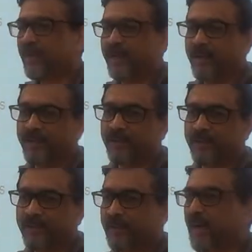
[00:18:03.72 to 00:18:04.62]
and
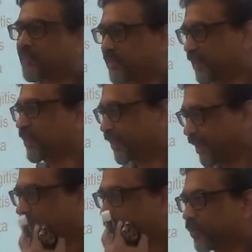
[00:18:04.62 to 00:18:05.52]
dust
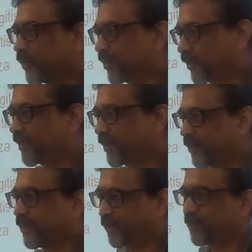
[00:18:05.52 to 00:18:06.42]
can also
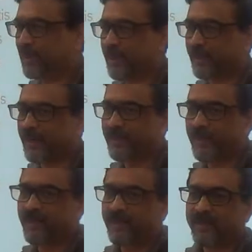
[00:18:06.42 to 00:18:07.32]
do that,
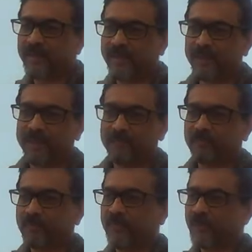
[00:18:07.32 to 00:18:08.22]
right?
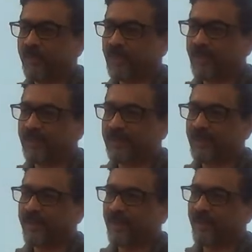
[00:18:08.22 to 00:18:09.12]

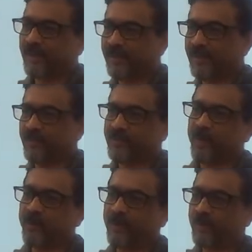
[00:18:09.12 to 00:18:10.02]
The air comes
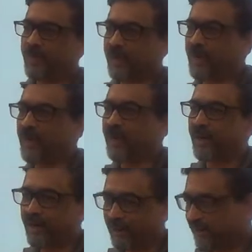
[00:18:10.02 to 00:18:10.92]
out from the
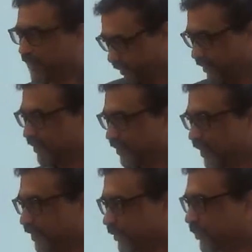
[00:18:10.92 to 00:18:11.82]
car,
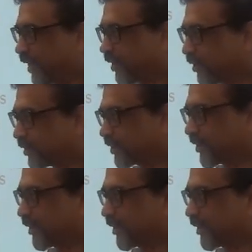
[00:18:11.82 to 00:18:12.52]
right? Vehicles,